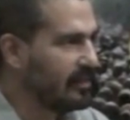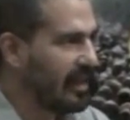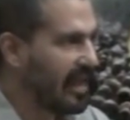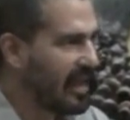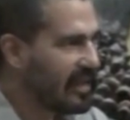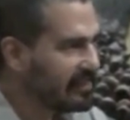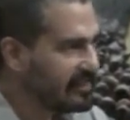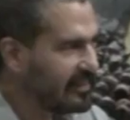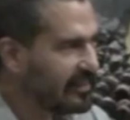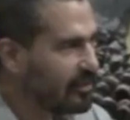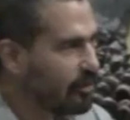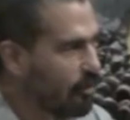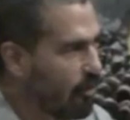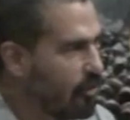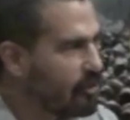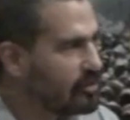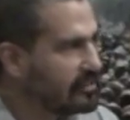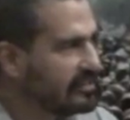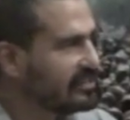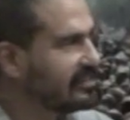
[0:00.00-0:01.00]
Entering
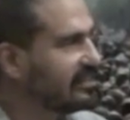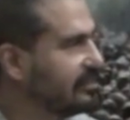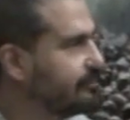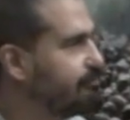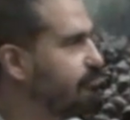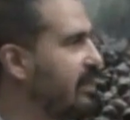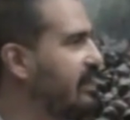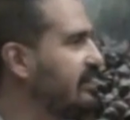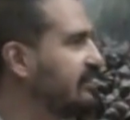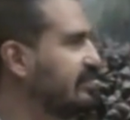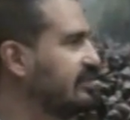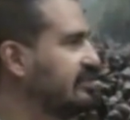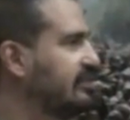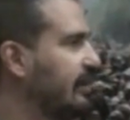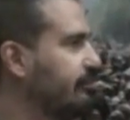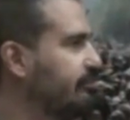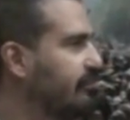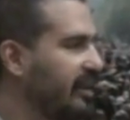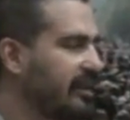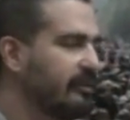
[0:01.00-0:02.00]
all these spaces
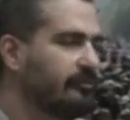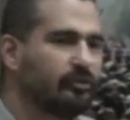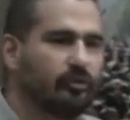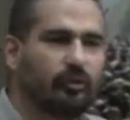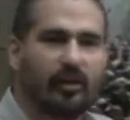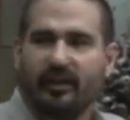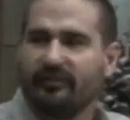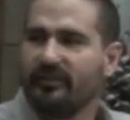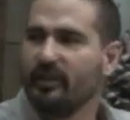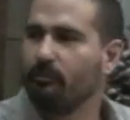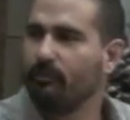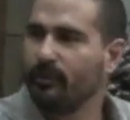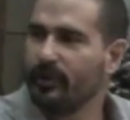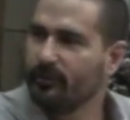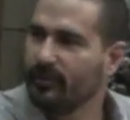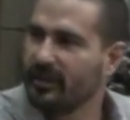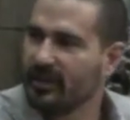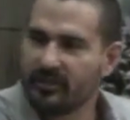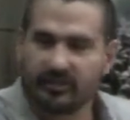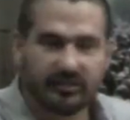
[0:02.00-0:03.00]
and being able to have the
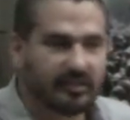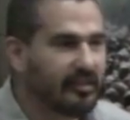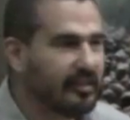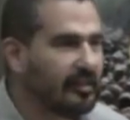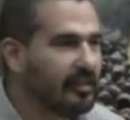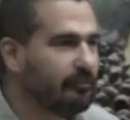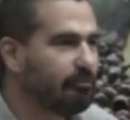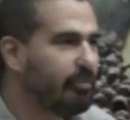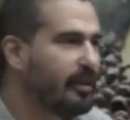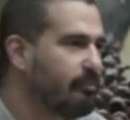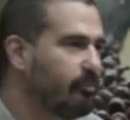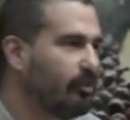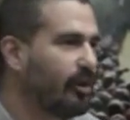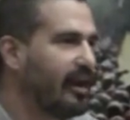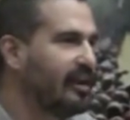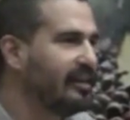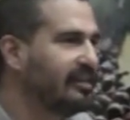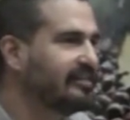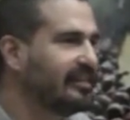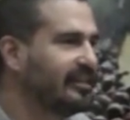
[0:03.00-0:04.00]
privilege. People
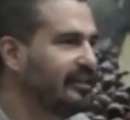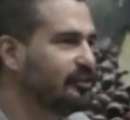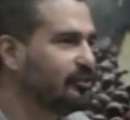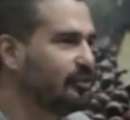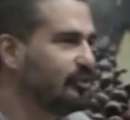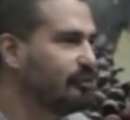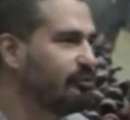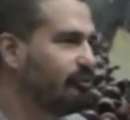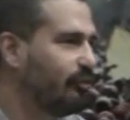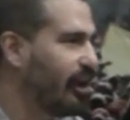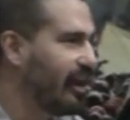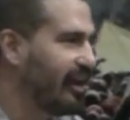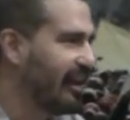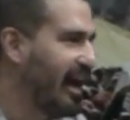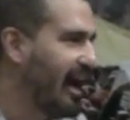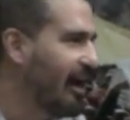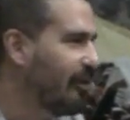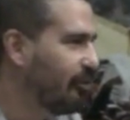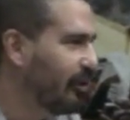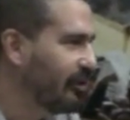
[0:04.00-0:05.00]
are listening to you for an
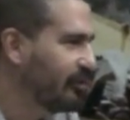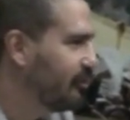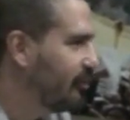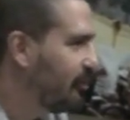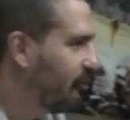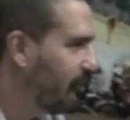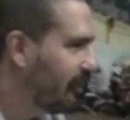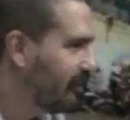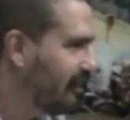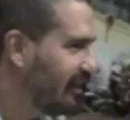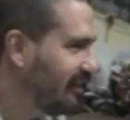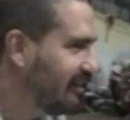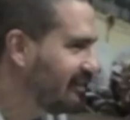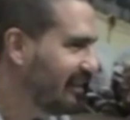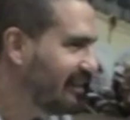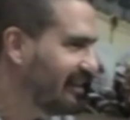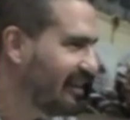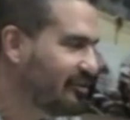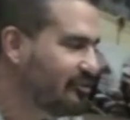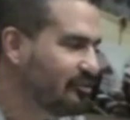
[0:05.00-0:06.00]
hour, you know what that is?
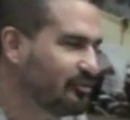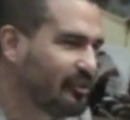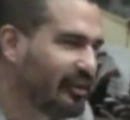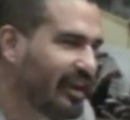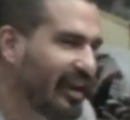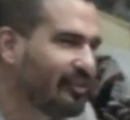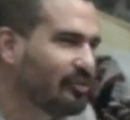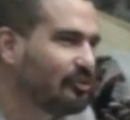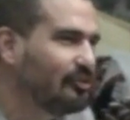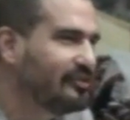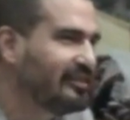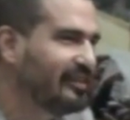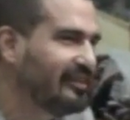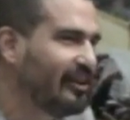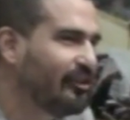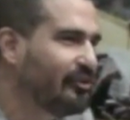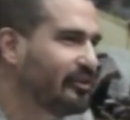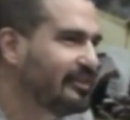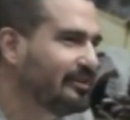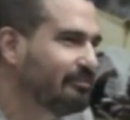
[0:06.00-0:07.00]
And then you get to see
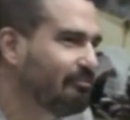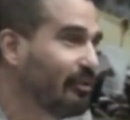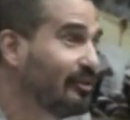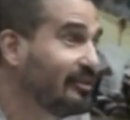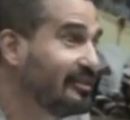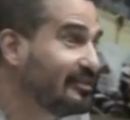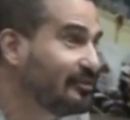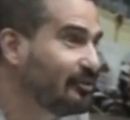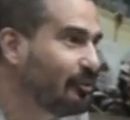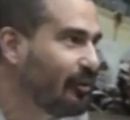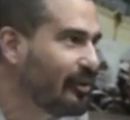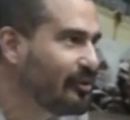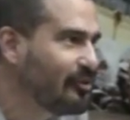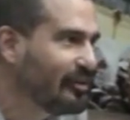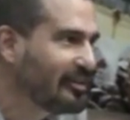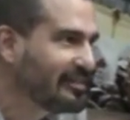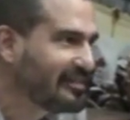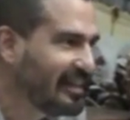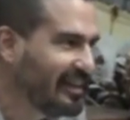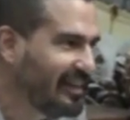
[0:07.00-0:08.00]
their responses to what
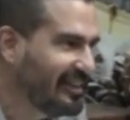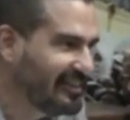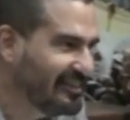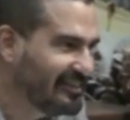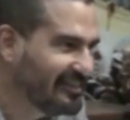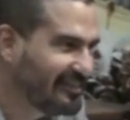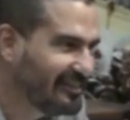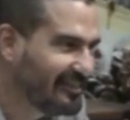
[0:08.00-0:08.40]
you're saying.